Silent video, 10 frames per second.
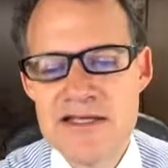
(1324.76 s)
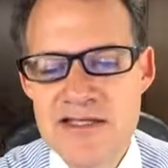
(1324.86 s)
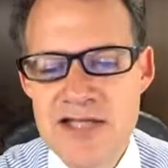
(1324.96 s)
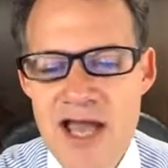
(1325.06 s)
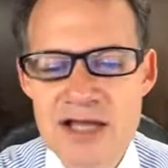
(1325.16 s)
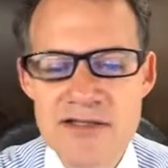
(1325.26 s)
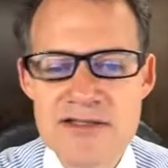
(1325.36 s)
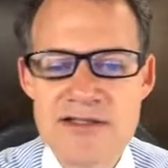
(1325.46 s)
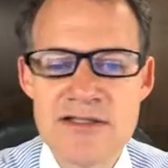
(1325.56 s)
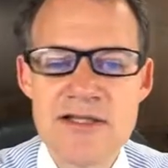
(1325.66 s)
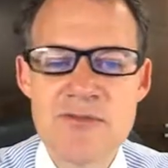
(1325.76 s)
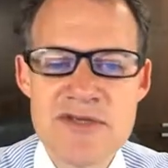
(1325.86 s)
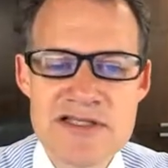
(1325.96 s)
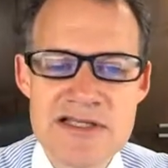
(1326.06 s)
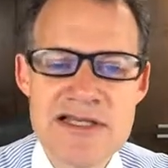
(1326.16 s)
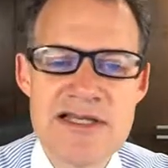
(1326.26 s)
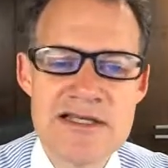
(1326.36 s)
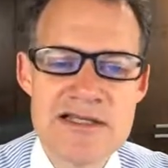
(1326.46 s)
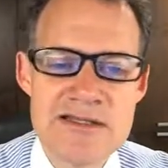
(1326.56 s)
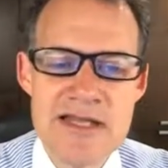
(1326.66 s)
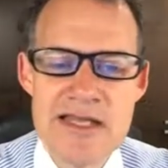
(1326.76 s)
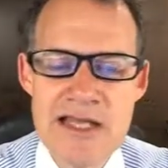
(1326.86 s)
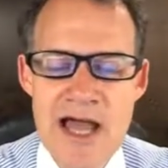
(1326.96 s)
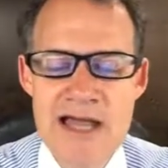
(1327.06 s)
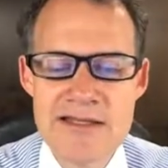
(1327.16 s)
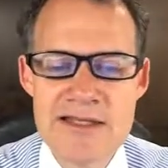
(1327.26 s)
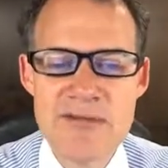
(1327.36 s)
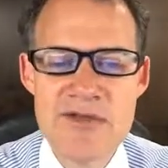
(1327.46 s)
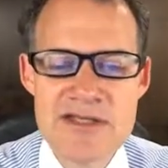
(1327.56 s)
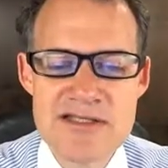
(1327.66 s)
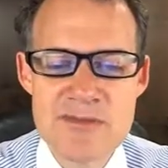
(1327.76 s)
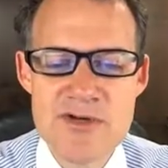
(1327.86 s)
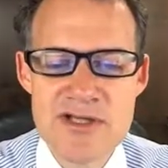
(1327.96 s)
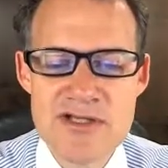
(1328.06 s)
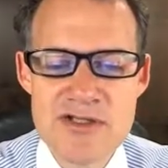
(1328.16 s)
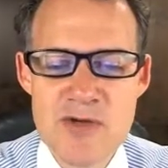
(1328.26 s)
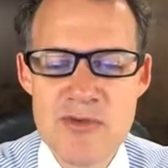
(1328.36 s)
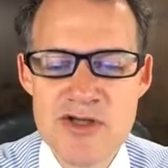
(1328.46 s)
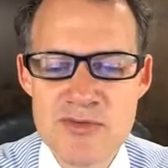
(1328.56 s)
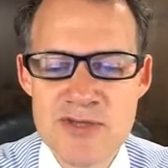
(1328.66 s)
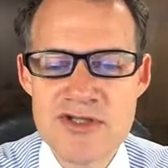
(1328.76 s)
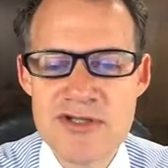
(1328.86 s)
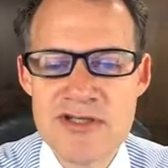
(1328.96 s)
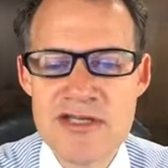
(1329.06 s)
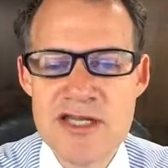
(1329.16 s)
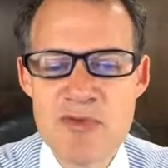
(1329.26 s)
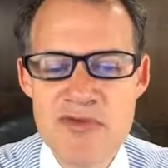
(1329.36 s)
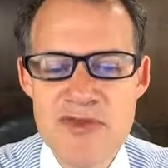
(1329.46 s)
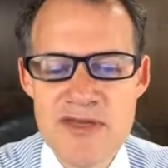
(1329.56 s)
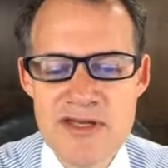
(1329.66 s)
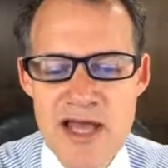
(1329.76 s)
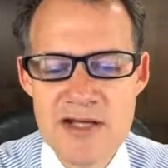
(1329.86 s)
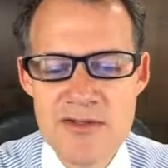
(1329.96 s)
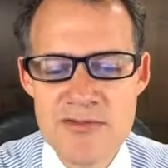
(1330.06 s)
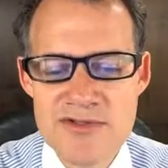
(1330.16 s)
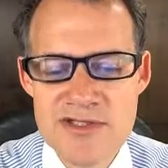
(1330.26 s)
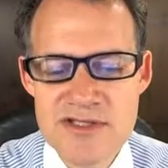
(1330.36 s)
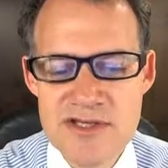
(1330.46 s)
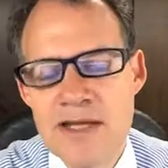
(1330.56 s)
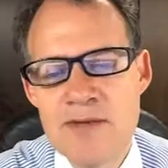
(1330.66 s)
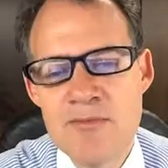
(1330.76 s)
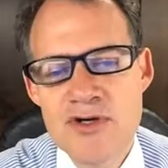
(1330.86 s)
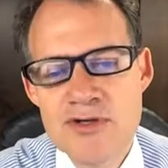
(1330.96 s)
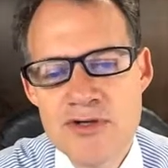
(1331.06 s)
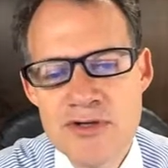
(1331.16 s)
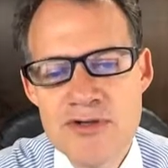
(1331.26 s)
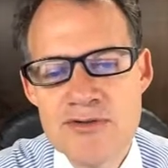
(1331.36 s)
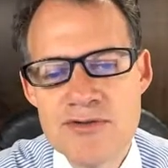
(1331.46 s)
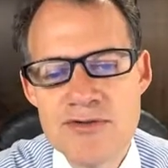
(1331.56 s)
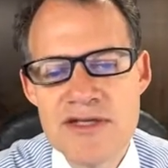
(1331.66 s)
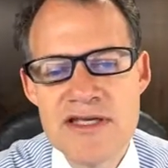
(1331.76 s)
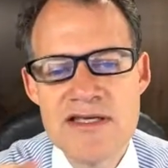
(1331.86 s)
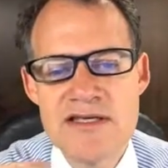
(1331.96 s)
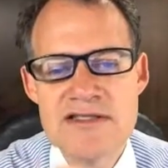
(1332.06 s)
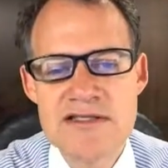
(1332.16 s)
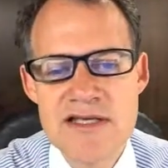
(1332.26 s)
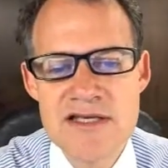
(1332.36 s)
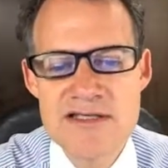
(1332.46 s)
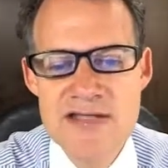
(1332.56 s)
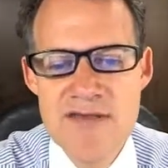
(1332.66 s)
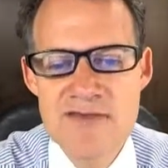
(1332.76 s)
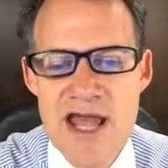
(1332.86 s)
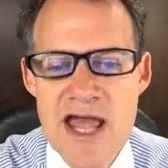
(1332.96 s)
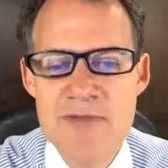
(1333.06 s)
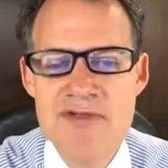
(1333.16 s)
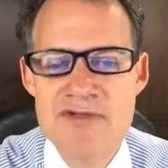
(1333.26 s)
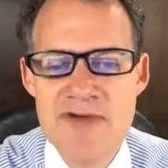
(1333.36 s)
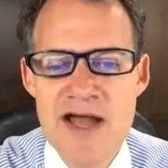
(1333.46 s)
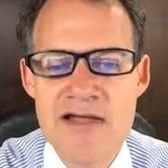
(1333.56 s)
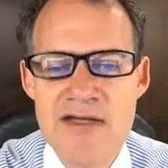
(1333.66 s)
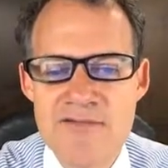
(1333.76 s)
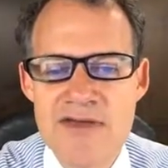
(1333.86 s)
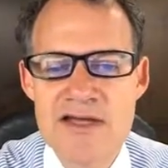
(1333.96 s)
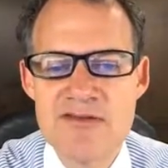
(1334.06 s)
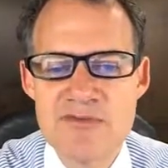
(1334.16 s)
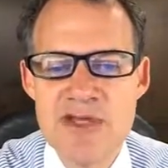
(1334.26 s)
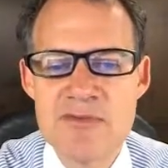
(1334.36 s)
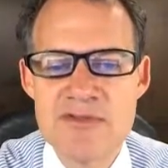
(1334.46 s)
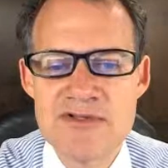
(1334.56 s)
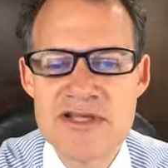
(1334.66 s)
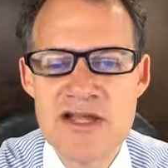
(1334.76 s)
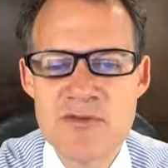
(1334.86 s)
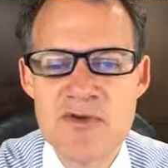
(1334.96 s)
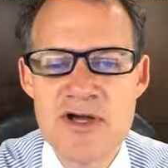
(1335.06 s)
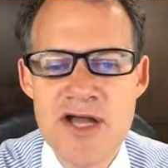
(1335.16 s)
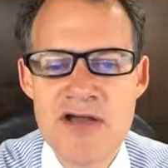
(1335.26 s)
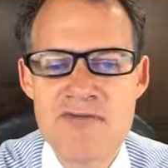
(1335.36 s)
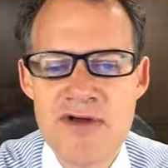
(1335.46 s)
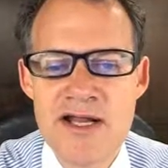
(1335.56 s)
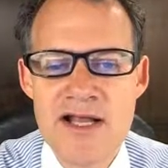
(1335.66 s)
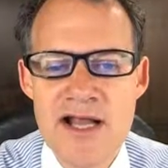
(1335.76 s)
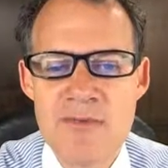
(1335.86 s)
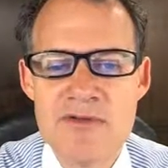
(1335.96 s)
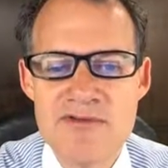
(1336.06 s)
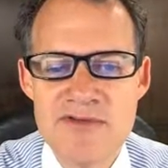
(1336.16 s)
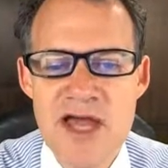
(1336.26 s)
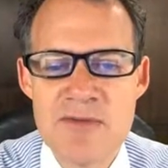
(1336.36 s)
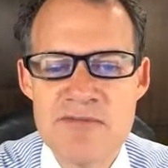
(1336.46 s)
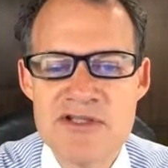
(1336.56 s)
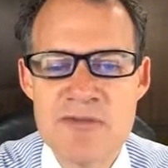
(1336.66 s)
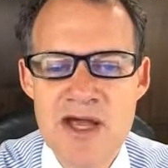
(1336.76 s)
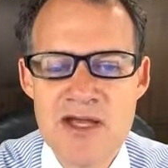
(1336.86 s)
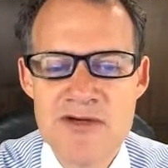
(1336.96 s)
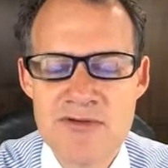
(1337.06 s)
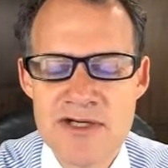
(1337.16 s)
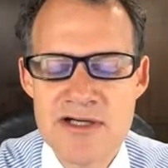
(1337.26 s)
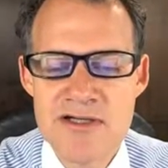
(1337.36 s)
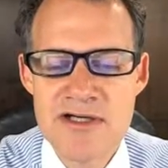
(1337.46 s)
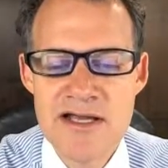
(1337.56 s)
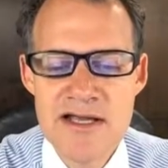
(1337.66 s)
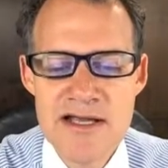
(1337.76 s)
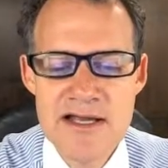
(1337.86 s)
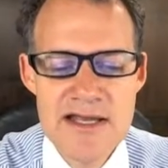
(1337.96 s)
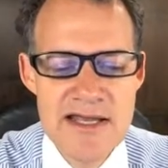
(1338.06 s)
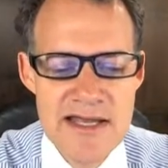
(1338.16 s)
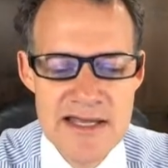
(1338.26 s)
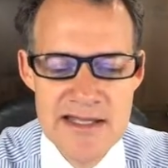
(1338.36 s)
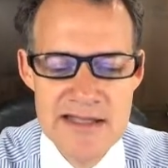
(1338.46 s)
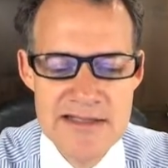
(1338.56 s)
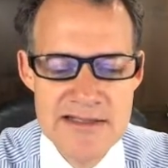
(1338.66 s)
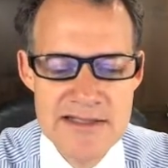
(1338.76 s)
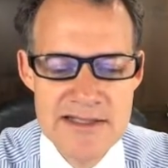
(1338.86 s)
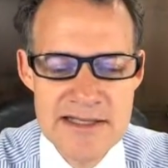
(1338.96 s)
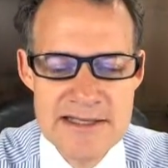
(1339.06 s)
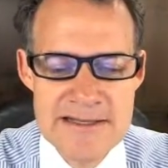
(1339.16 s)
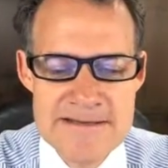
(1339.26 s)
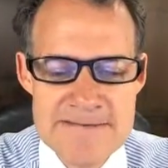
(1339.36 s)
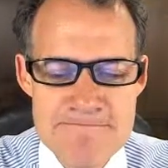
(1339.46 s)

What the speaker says: title is a little misleading, I think, because the book is so much richer and deeper than the title would suggest. And book 2 is The 7 Habits of Highly Effective People. It's another book I've read a couple of times in my career, and a